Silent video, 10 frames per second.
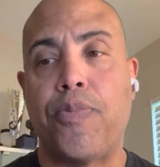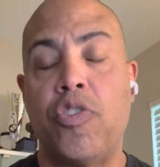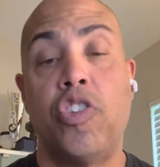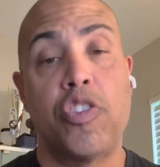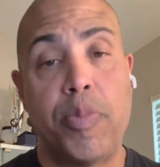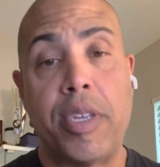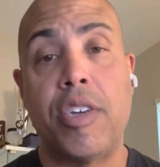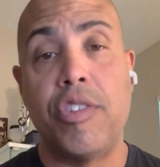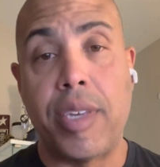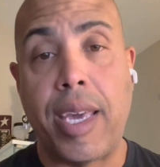just
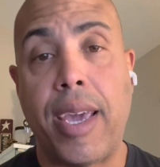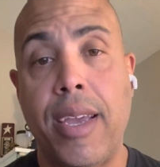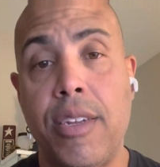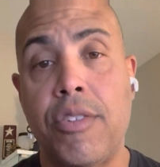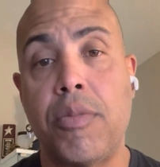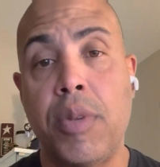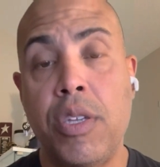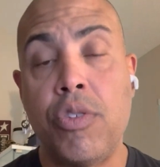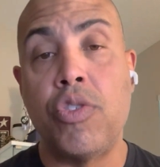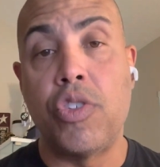because you can doesn't
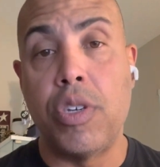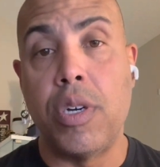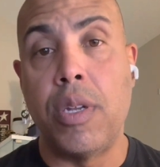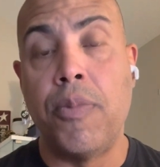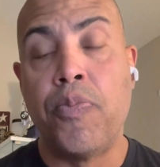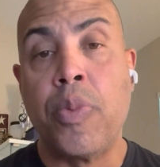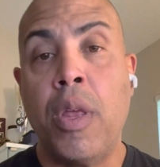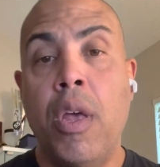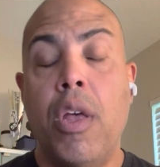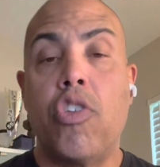mean you should.
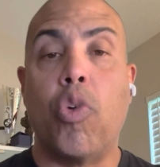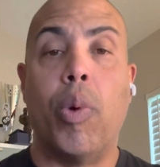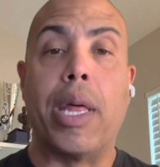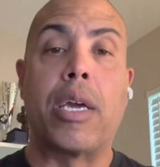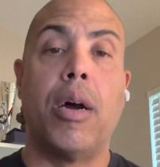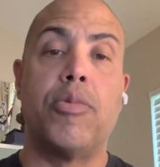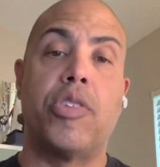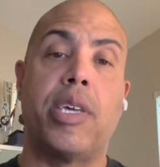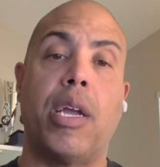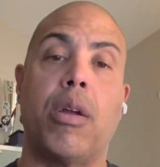So when it comes
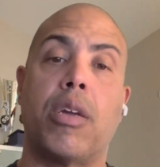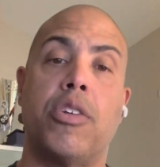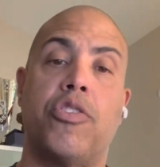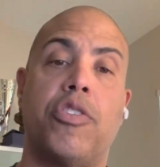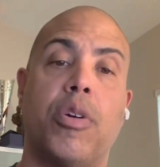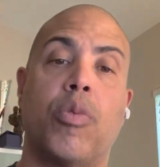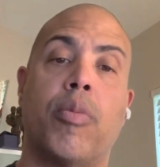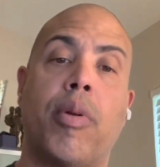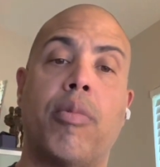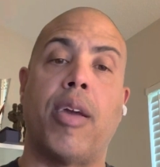to carrying concealed,
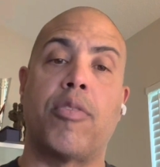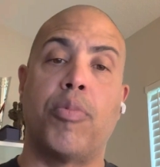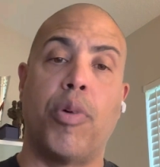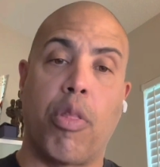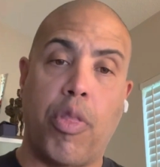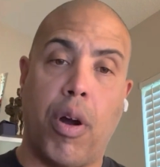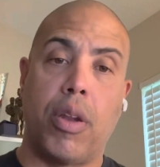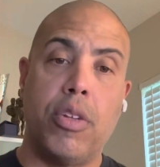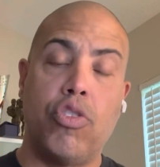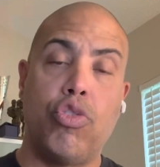remember, to put thought
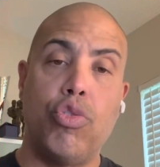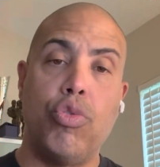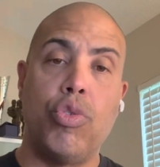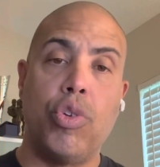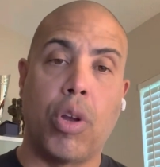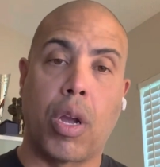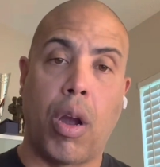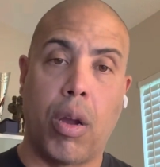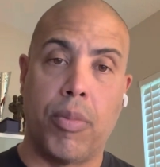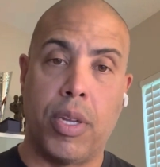into your
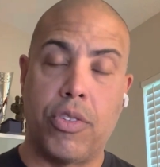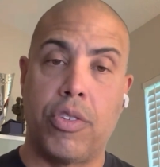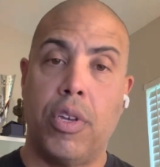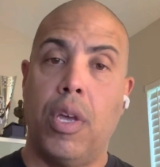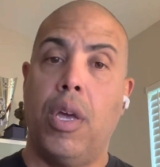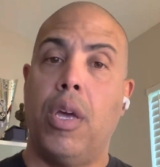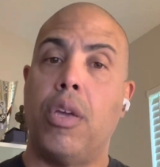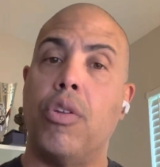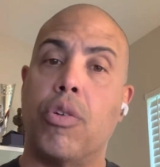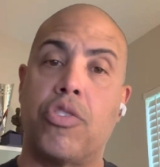garments.
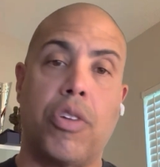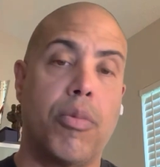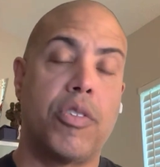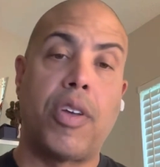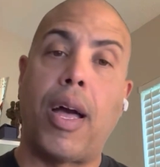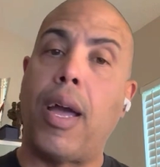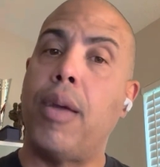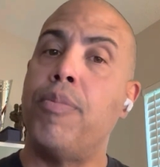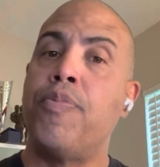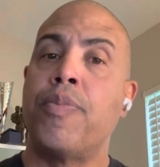You know,
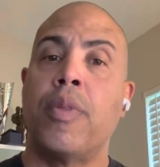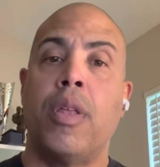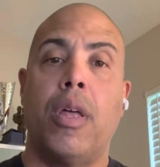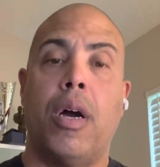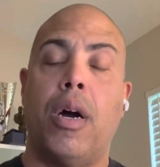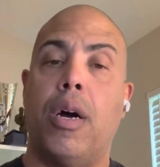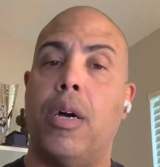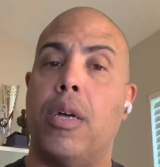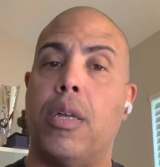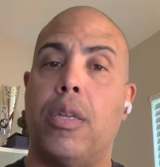summertime,
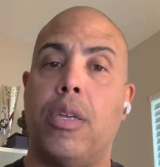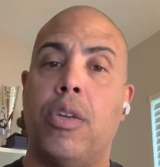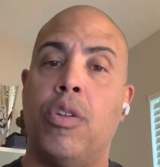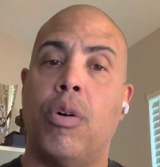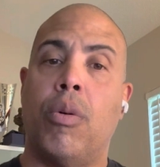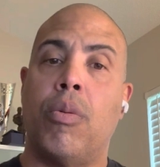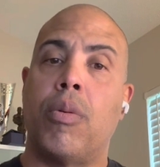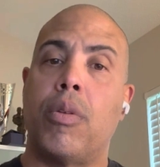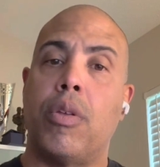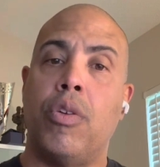you know,
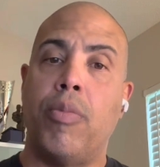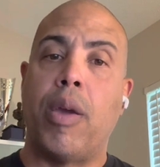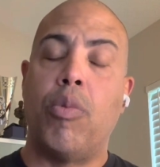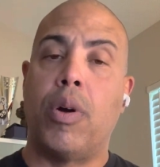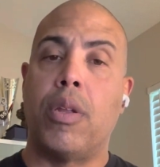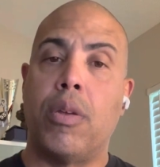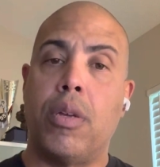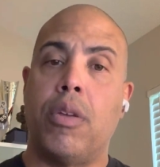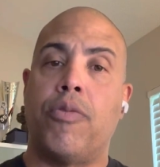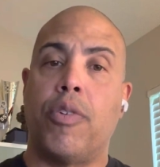you may want to,
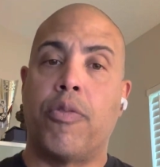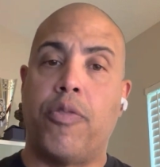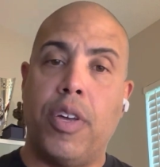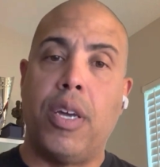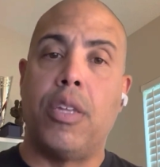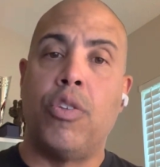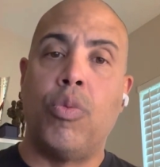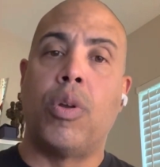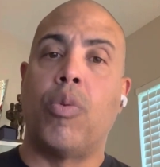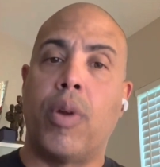if you're fit and you
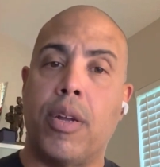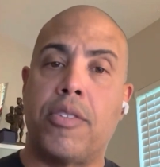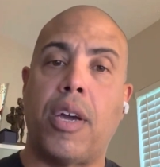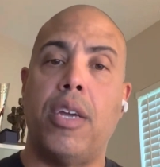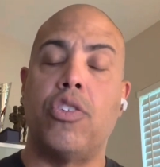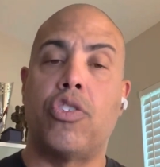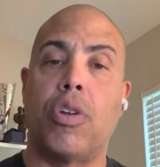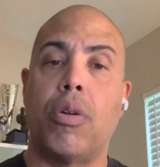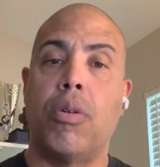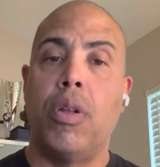want to wear a tight
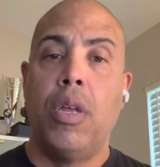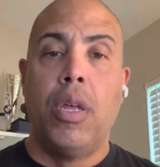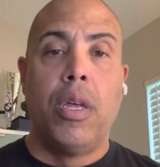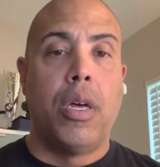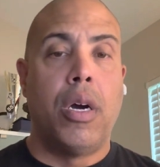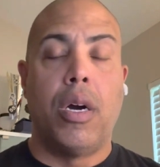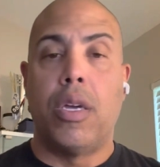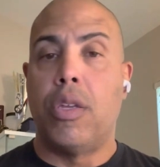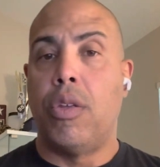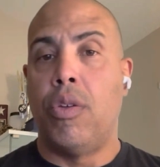shirt,
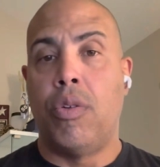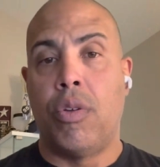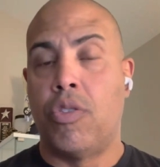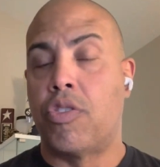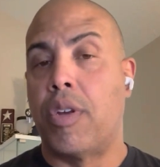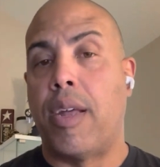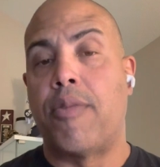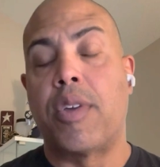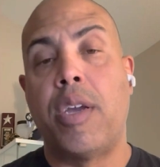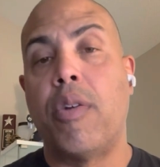you're just going to have
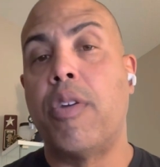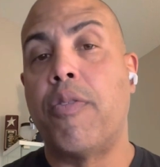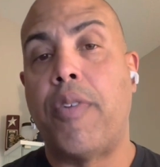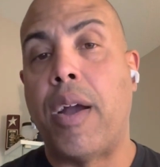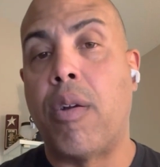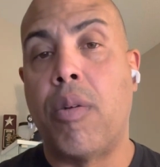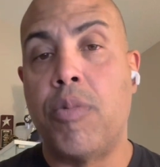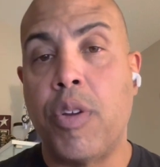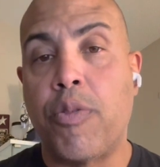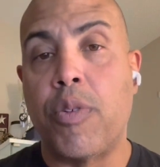to carry your firearm
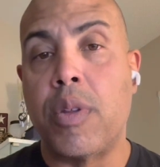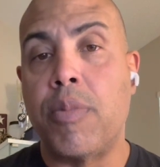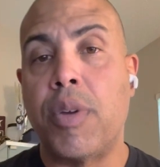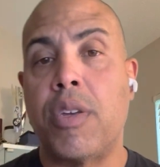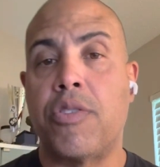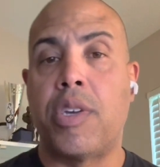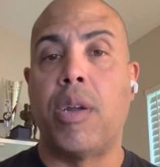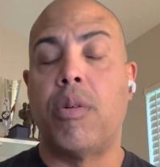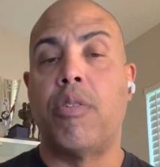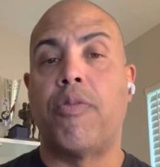differently, because
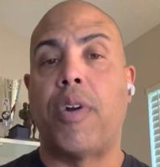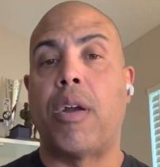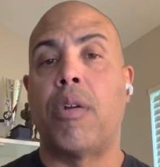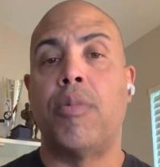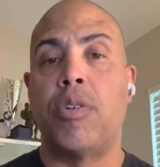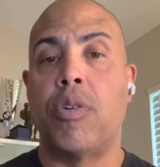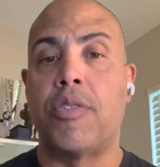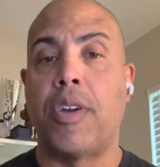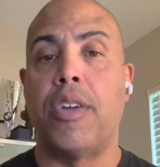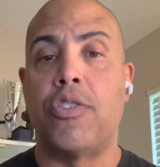carrying your firearm under a
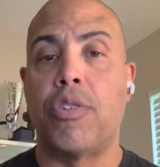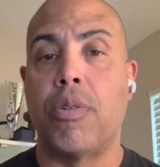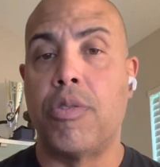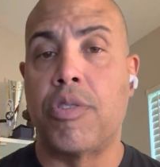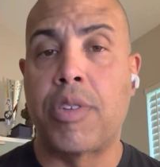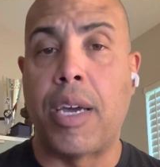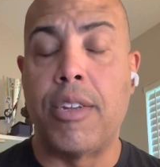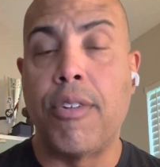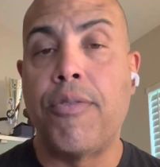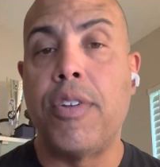tight shirt just kind
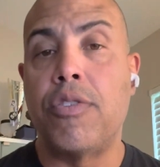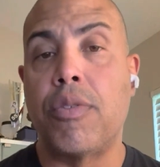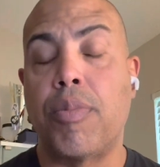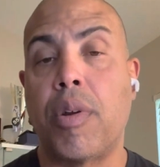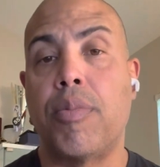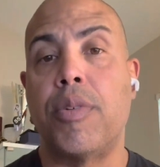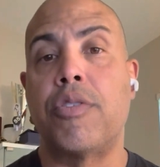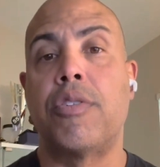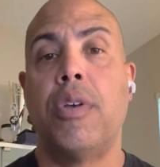of defeats the purpose.